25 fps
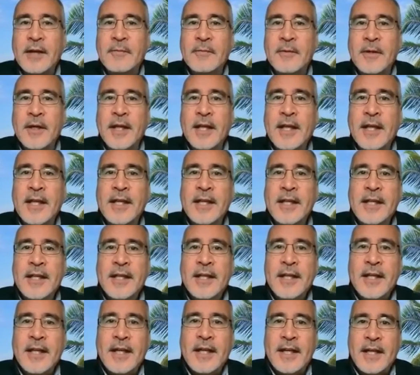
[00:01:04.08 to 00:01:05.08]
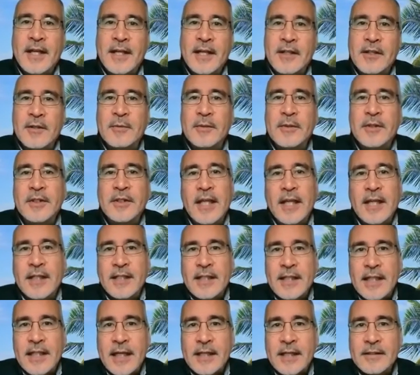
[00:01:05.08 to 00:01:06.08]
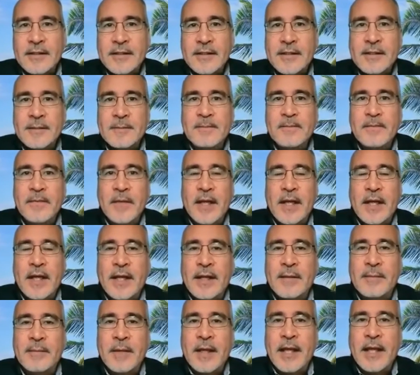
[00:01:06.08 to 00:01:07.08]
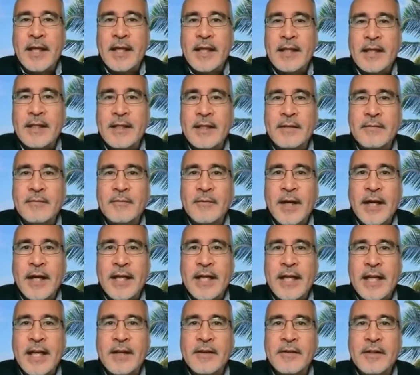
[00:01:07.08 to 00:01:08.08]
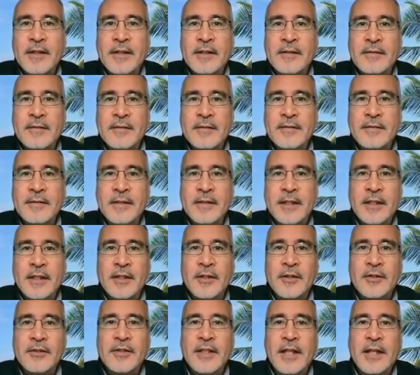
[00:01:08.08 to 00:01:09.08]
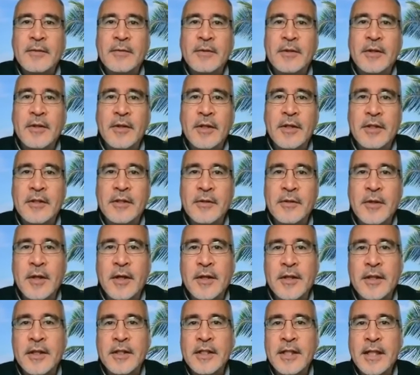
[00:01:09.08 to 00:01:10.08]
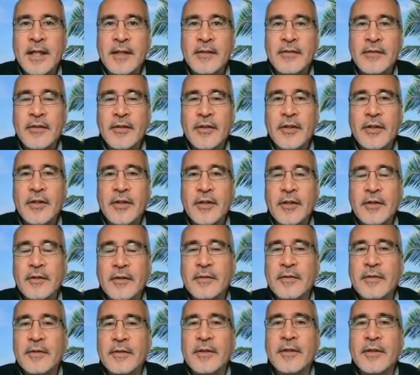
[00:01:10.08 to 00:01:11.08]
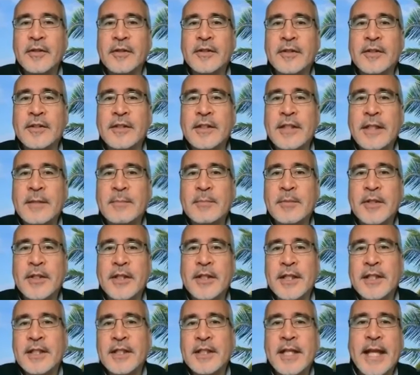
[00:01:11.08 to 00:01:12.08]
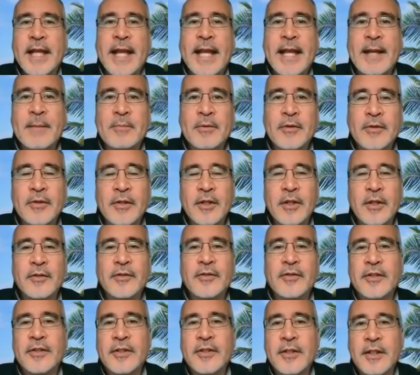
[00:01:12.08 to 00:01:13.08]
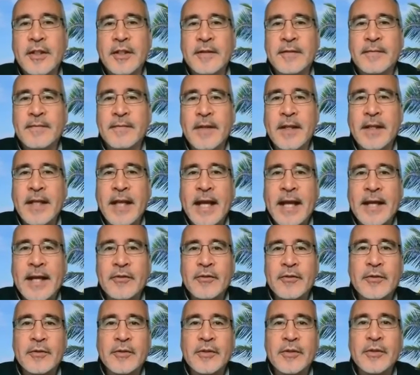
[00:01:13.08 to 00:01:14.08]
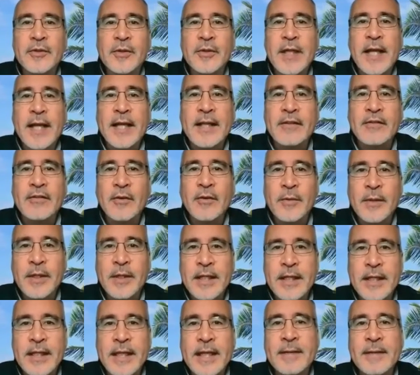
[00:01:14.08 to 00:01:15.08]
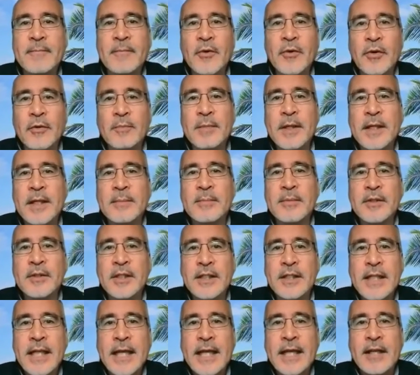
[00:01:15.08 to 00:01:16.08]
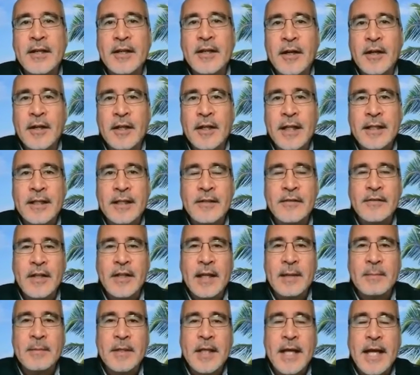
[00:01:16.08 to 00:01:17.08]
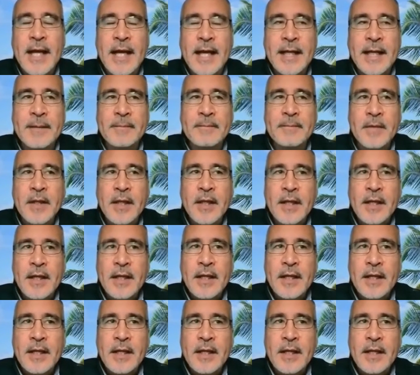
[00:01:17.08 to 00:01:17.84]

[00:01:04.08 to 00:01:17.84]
That way, uh, you will take a test. Um, and right now, that it looks like we're going to do all the tests deeper into April, closer to the, the actual due date, so we can get more people to take it all at the same time.